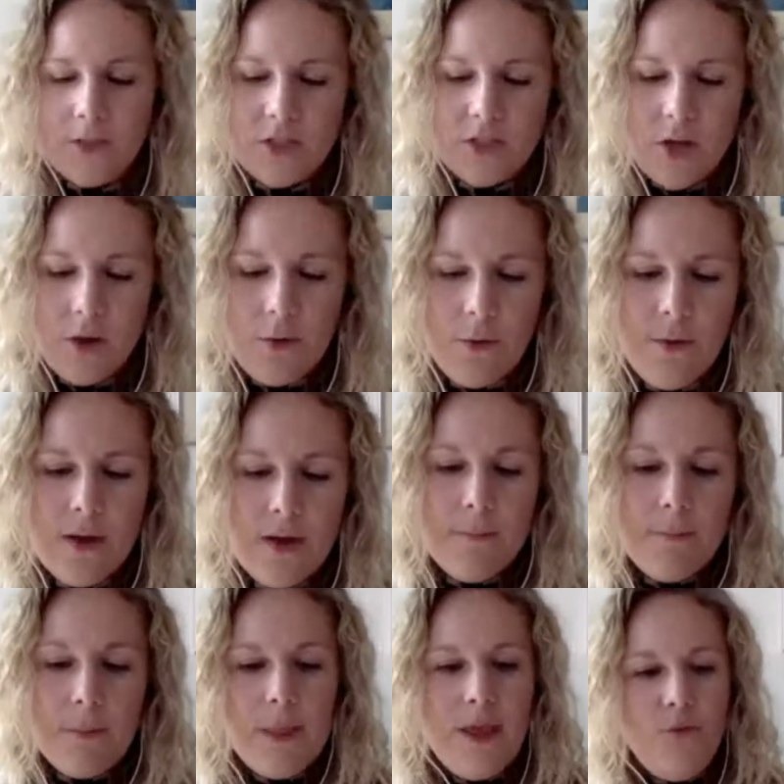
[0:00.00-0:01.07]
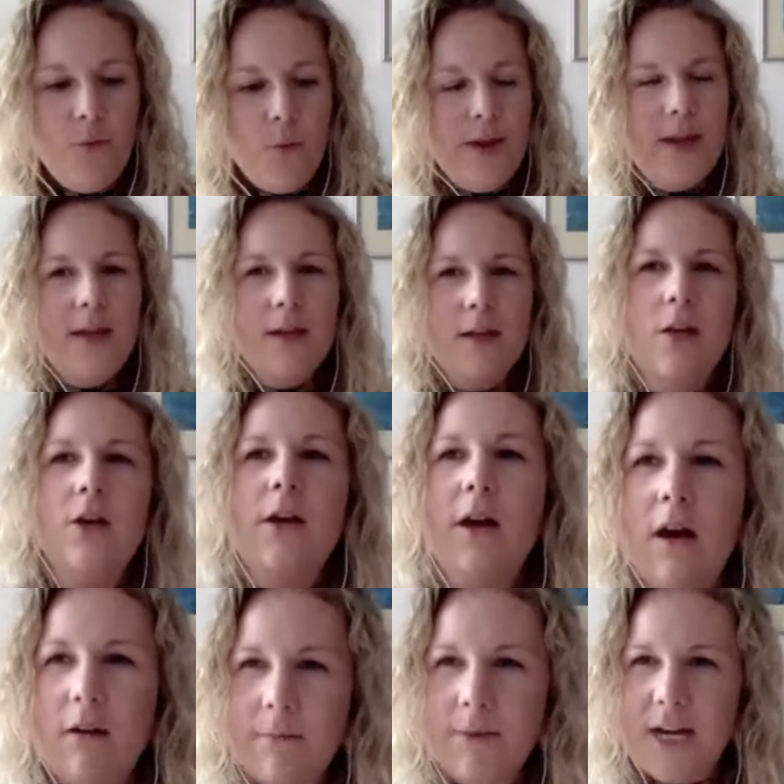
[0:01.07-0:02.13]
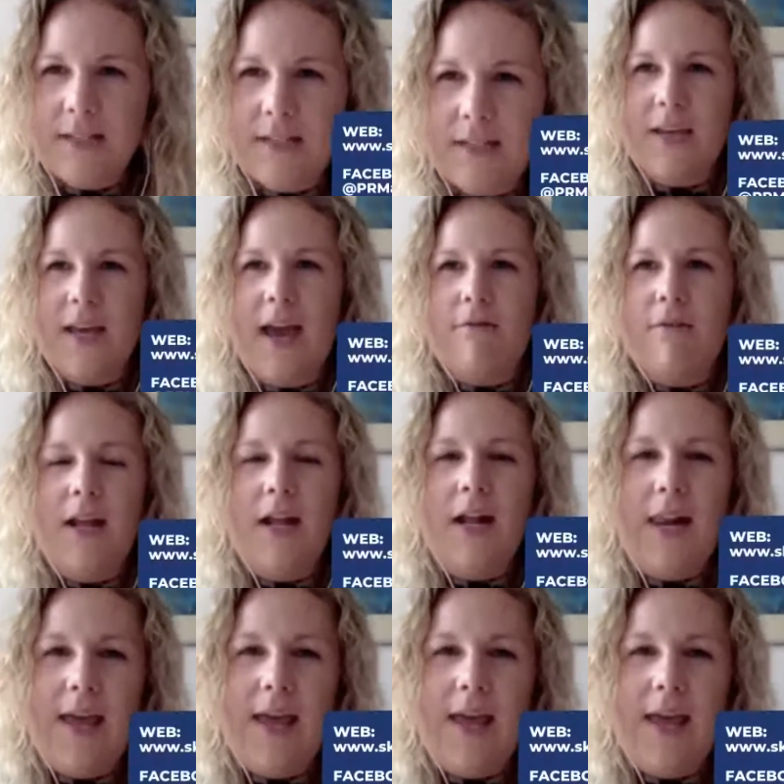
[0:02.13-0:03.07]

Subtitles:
So if we look at our objectives and get really